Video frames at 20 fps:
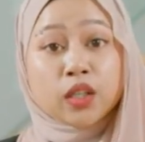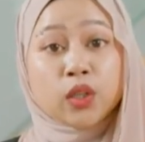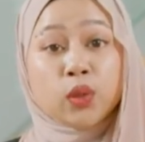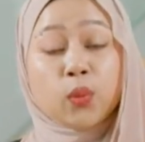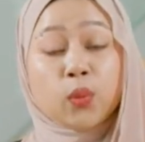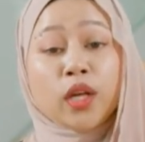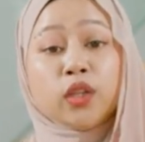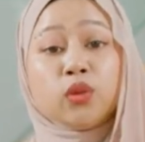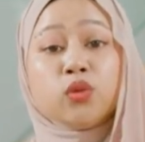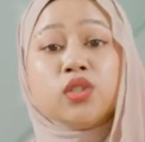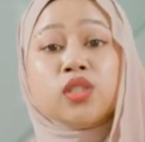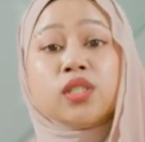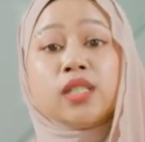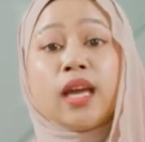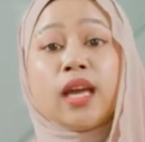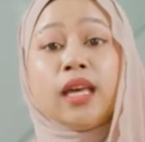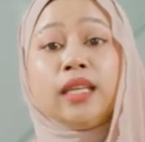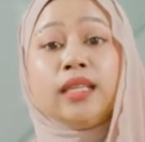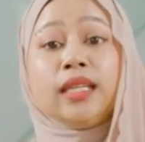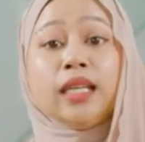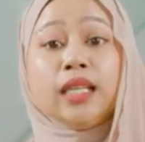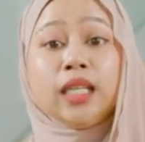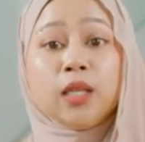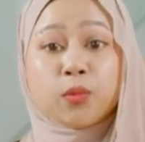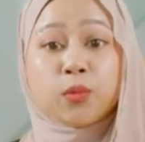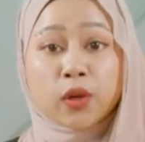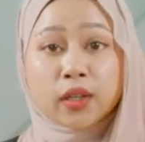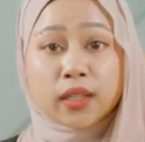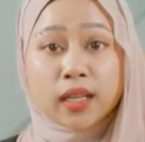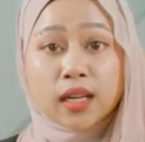you want to share daily
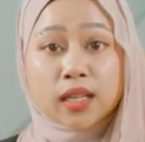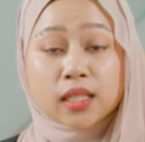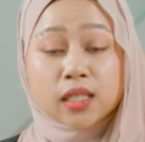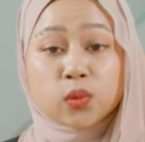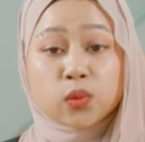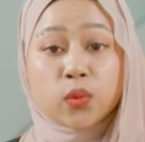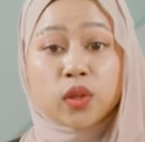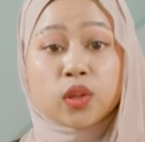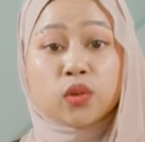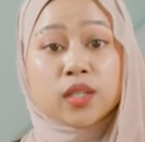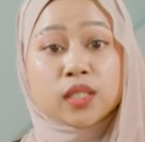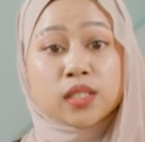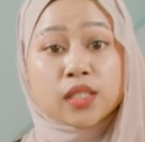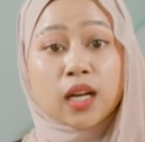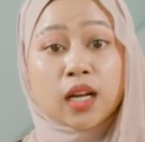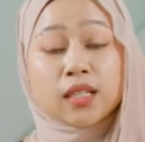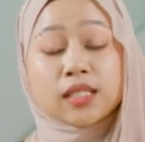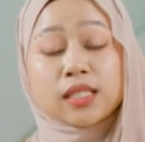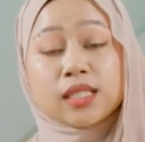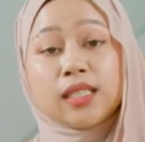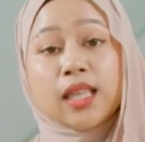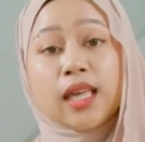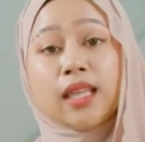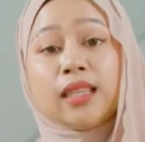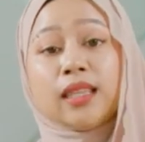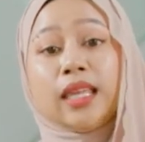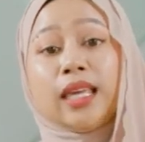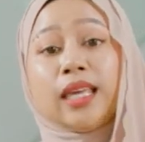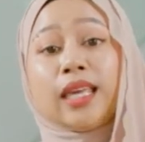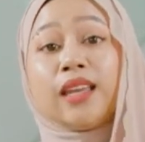products with results
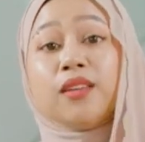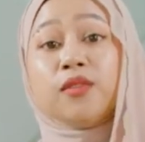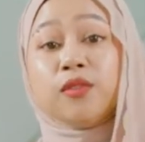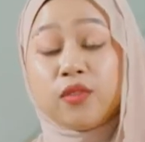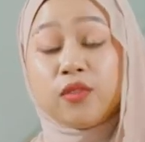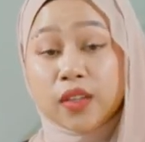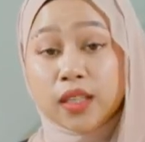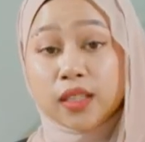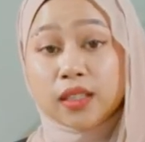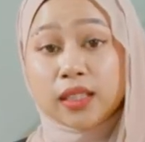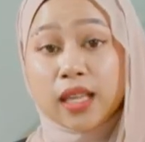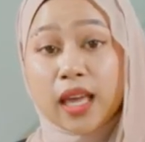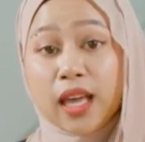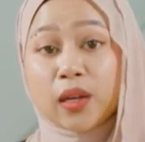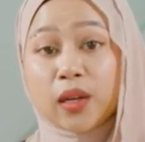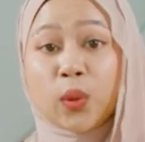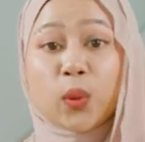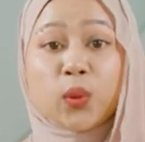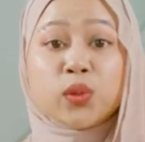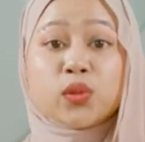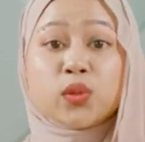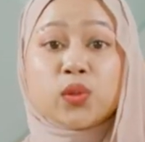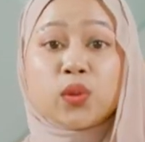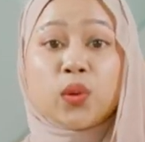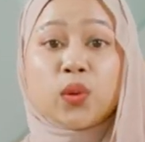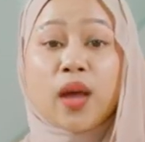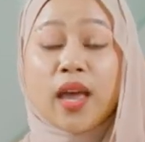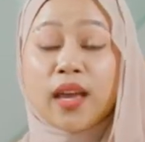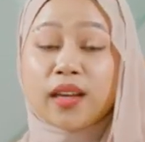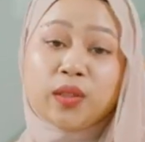that they can feel and
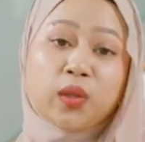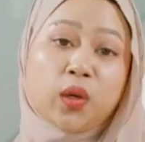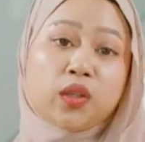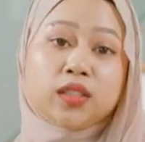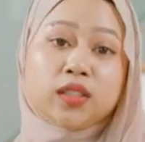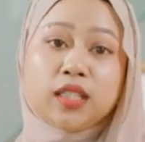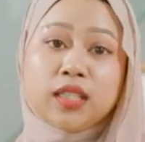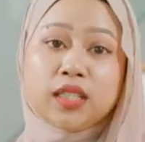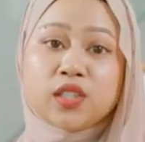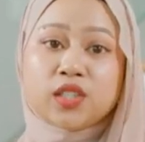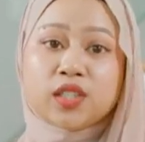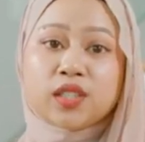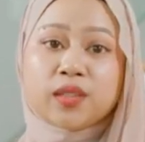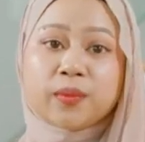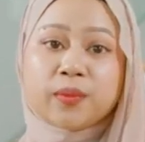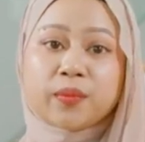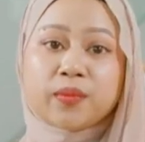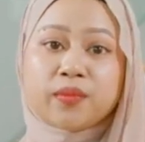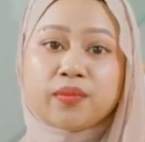also acknowledge.